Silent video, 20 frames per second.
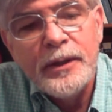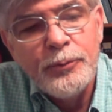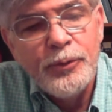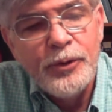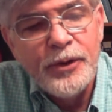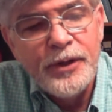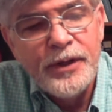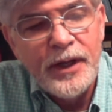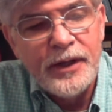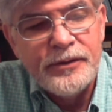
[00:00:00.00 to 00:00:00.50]

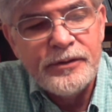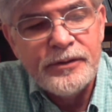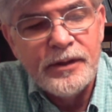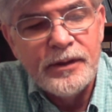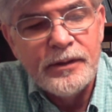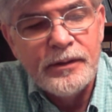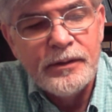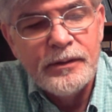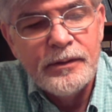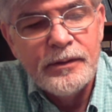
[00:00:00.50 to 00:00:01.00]
predestine,
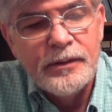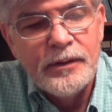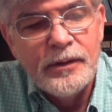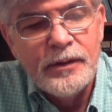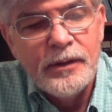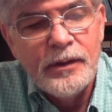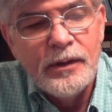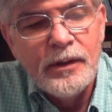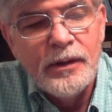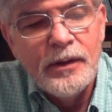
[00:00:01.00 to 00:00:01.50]

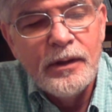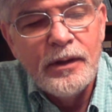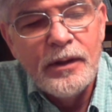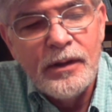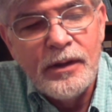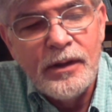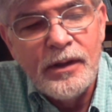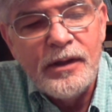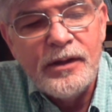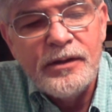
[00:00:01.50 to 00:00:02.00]

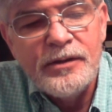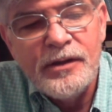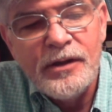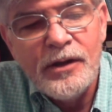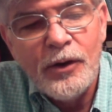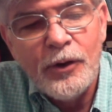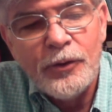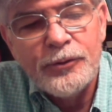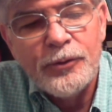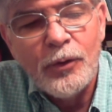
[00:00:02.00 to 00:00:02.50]
these he
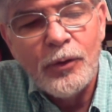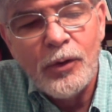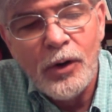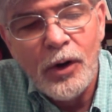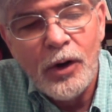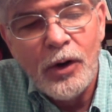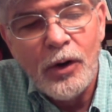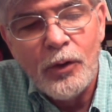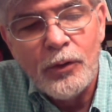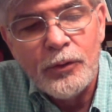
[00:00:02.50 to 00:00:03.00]
also
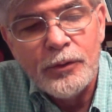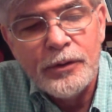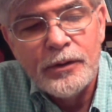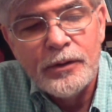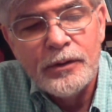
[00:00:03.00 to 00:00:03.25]
called.